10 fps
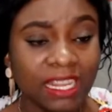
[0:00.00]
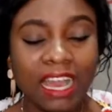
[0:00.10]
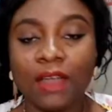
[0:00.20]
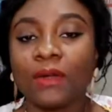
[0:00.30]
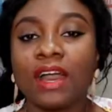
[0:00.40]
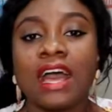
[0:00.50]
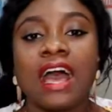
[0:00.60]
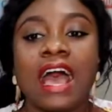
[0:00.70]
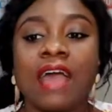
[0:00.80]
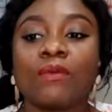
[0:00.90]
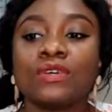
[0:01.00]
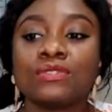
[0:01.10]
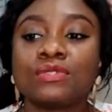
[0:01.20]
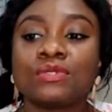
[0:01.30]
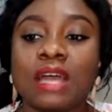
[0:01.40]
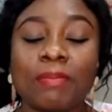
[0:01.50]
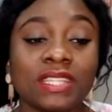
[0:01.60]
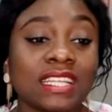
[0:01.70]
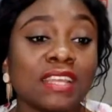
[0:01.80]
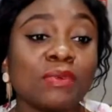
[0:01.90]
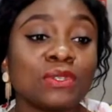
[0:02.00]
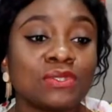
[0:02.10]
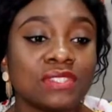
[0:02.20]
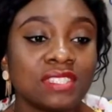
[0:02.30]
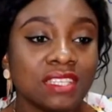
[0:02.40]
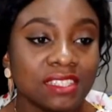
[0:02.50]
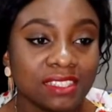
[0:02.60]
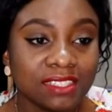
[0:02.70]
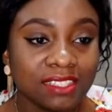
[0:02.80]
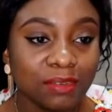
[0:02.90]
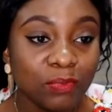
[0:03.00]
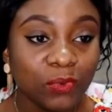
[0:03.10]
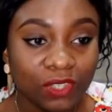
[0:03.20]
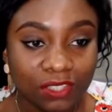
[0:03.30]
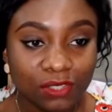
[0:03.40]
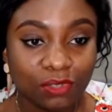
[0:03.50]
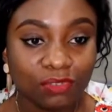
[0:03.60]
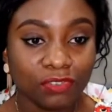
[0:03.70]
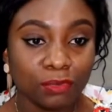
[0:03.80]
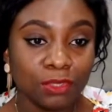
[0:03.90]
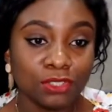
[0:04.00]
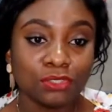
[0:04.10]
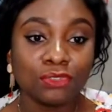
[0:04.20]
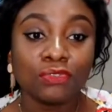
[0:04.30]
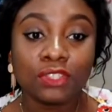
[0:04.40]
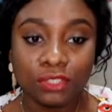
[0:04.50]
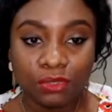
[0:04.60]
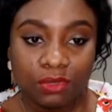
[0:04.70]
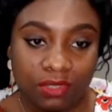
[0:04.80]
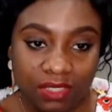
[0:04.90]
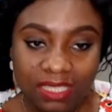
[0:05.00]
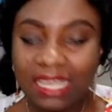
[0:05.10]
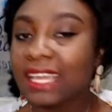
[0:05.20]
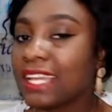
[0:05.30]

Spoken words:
Now, I particularly want to say these words of affirmation for those